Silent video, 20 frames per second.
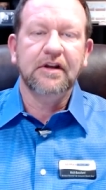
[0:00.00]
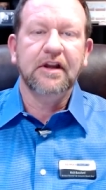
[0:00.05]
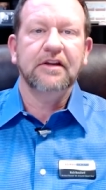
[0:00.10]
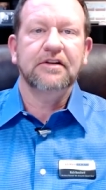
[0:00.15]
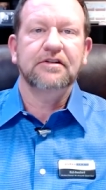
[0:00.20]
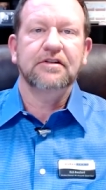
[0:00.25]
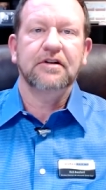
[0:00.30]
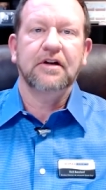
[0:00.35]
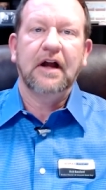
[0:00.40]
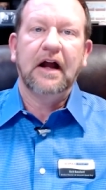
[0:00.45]

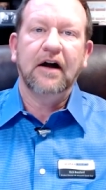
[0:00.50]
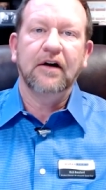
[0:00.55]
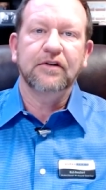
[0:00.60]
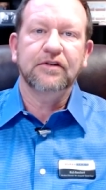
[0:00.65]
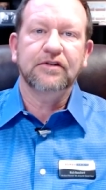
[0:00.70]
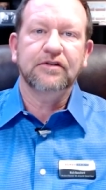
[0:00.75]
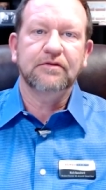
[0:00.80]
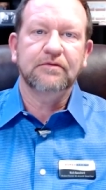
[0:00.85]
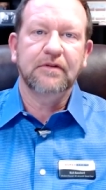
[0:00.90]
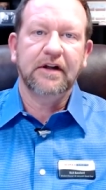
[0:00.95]
get your
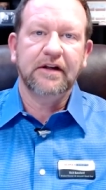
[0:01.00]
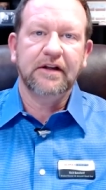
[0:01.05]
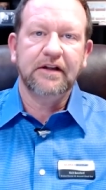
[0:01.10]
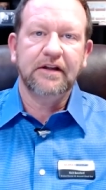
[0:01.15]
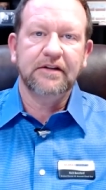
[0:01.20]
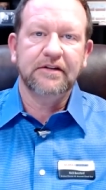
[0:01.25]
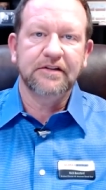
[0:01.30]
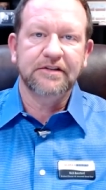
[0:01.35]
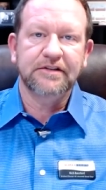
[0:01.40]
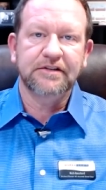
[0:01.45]
house
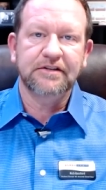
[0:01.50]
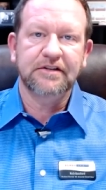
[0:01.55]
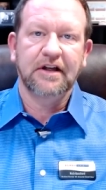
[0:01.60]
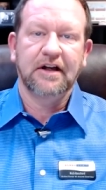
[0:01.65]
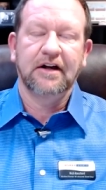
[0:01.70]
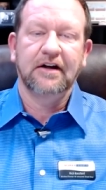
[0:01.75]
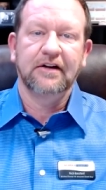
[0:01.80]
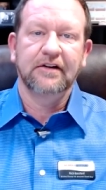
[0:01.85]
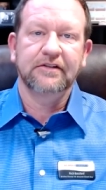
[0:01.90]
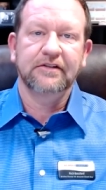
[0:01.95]
ready to
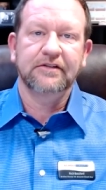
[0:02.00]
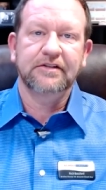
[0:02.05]
sell.